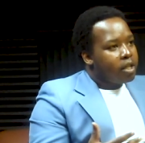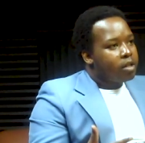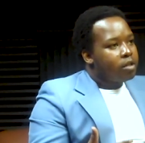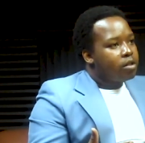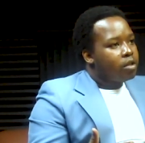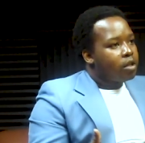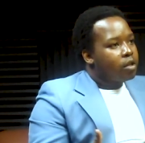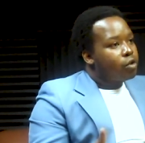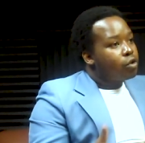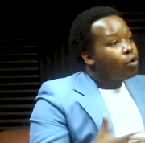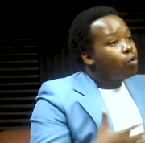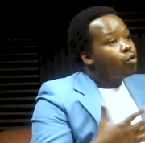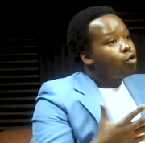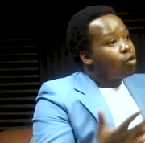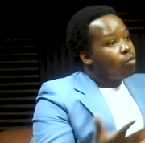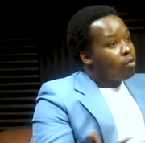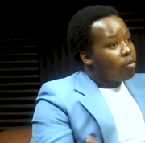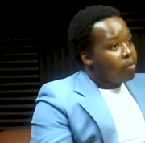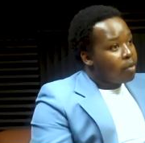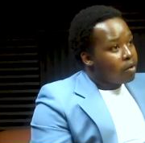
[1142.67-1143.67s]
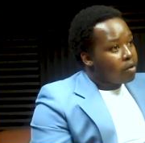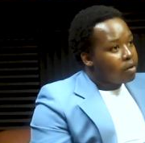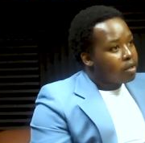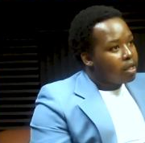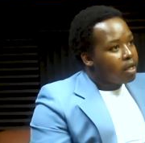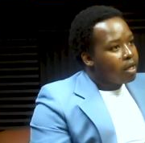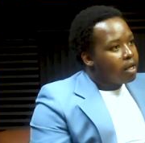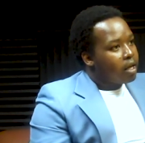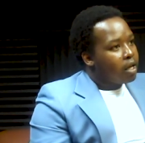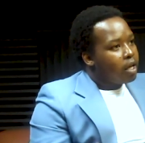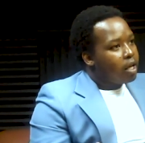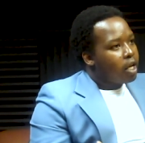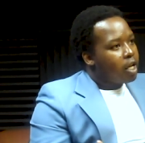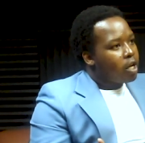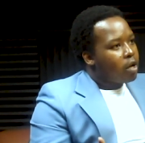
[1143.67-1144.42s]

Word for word: lead to social mobility right.